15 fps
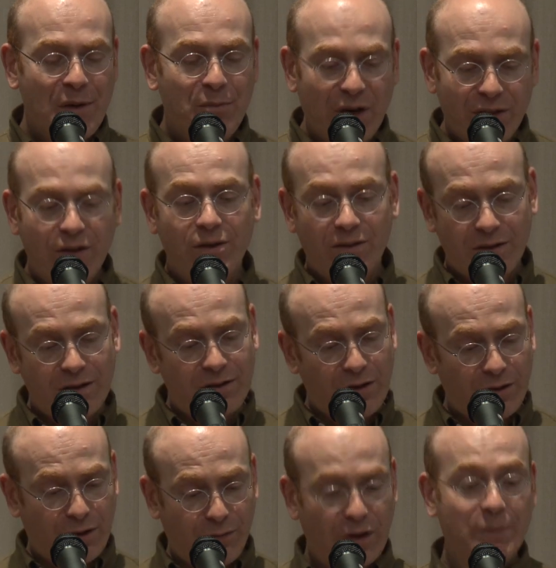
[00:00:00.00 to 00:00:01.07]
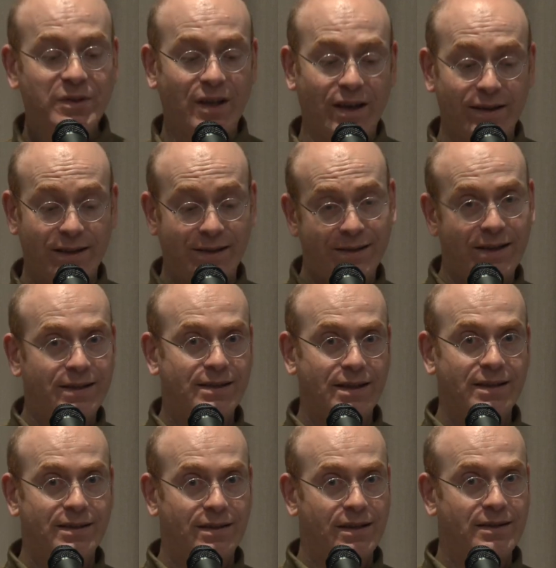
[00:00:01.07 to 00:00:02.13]
but the, the, the, flip side is, is,
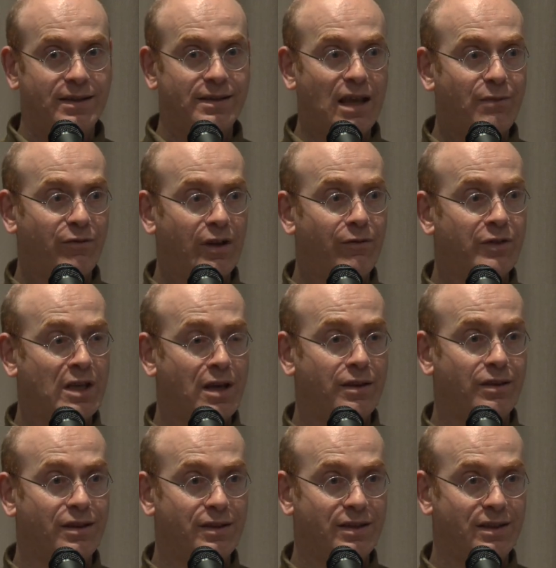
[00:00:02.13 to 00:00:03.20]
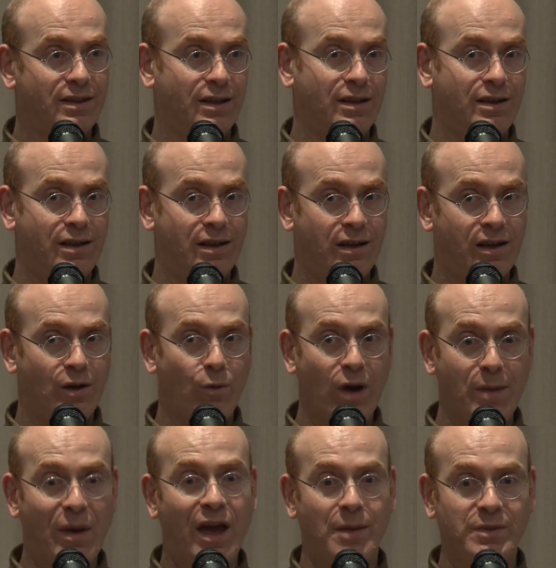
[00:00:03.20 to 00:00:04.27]
is, is, the same flip side that, in, in, in, a
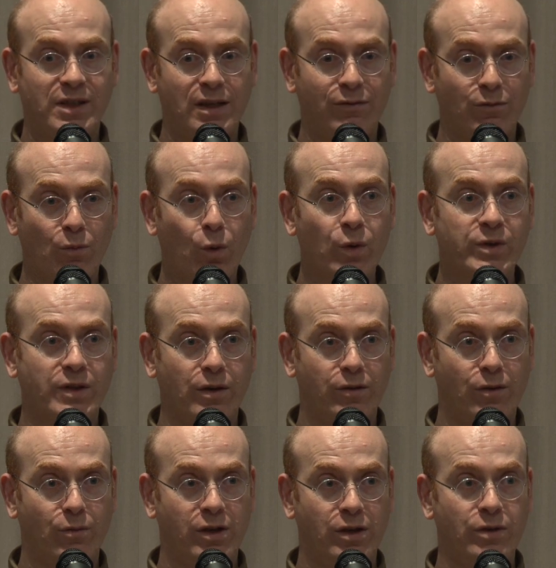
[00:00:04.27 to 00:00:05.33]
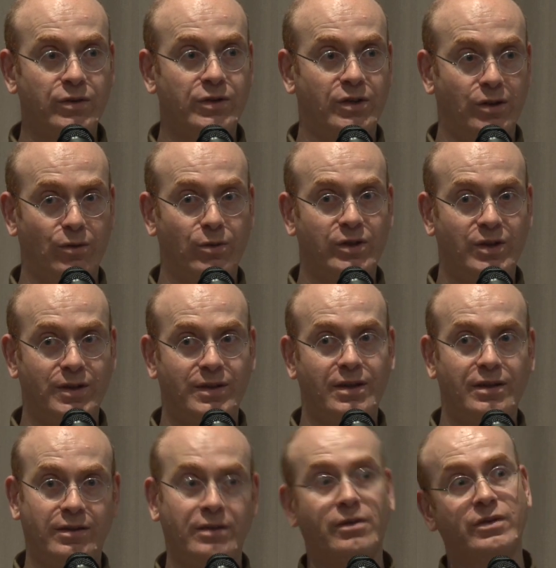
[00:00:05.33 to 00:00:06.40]
way, perhaps even more so that we're used to, which is
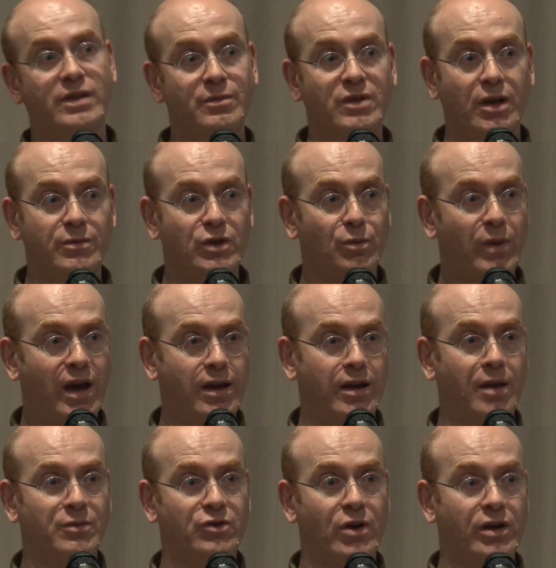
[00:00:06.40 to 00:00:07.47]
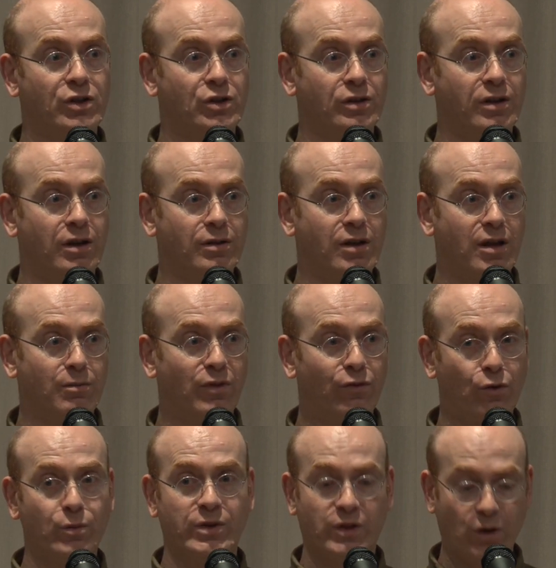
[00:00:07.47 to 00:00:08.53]
that you know, sometimes you pay an abstraction and, and
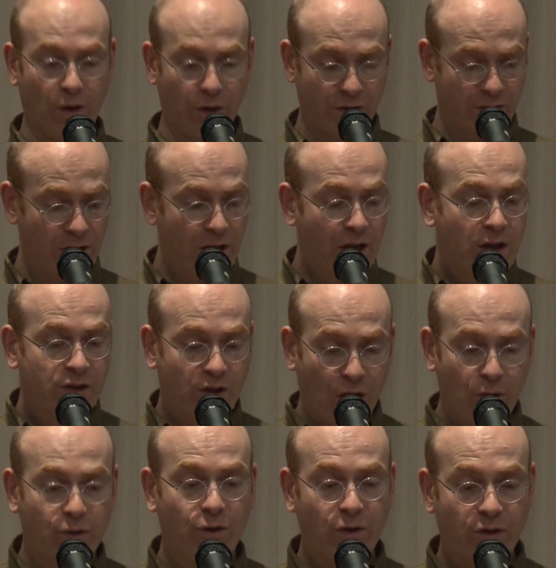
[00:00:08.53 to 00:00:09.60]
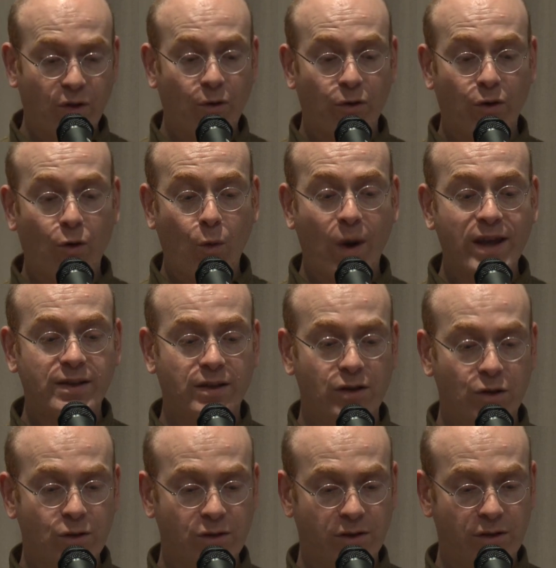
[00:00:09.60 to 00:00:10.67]
performance cost. So there are, there are, there are ways that
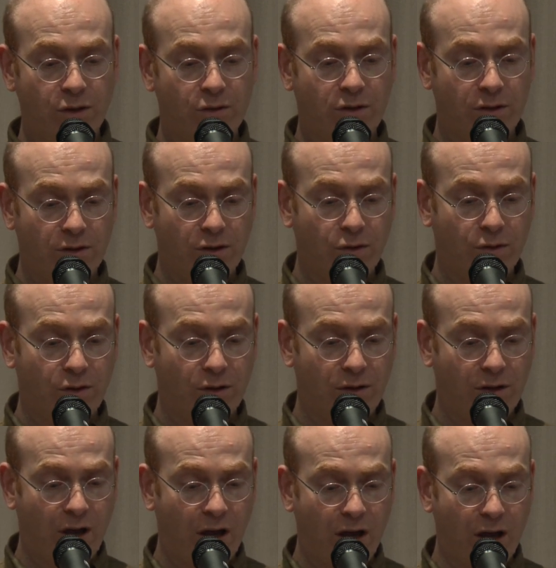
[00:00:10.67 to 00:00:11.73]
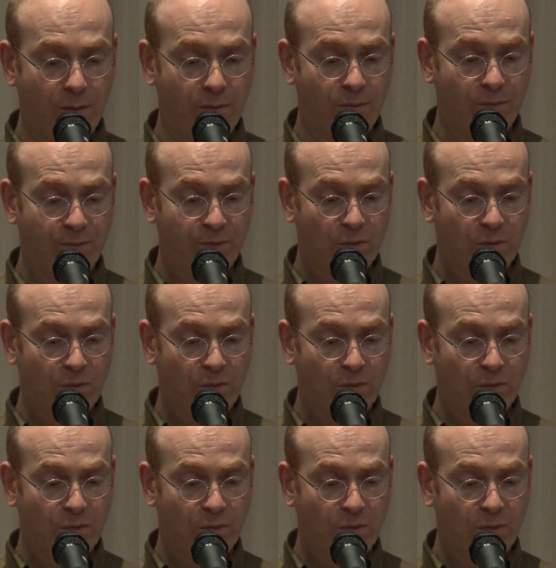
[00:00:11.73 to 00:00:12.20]
you can, you can, you can um,